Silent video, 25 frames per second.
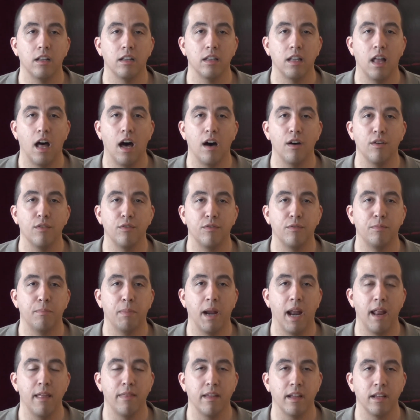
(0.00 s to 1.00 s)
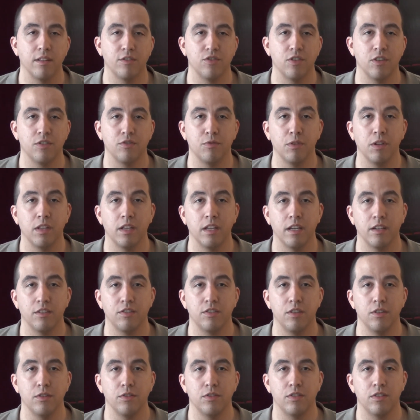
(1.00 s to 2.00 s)
love, but I think it's just really an
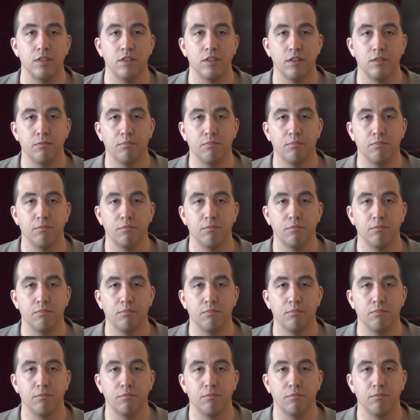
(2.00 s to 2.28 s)
excuse to